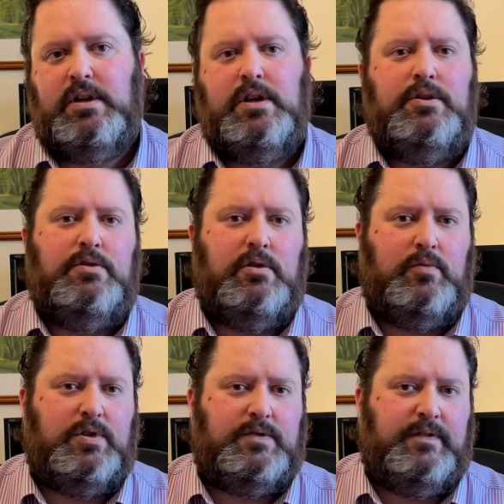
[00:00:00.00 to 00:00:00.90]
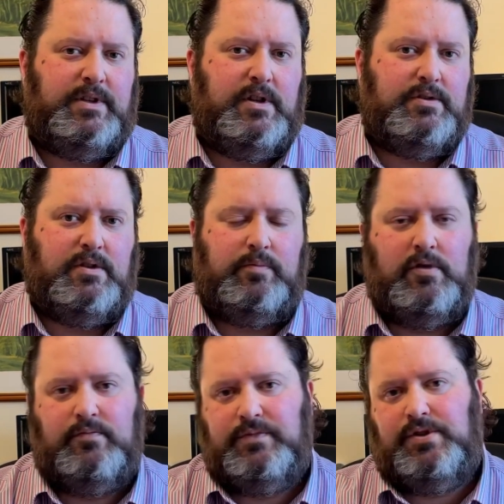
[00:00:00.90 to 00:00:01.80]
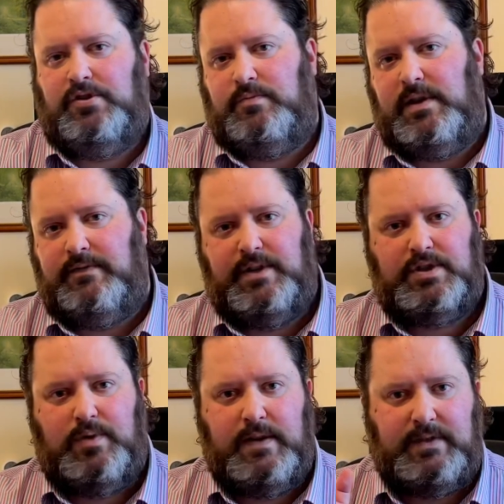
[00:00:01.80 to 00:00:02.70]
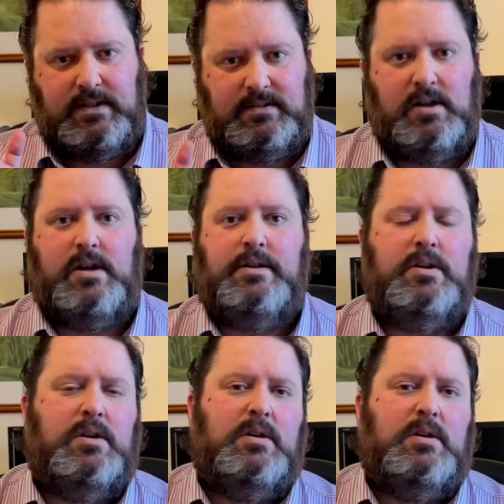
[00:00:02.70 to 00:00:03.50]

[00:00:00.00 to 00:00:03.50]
You can watch videos, no problem, YouTube, Netflix, whatever you like.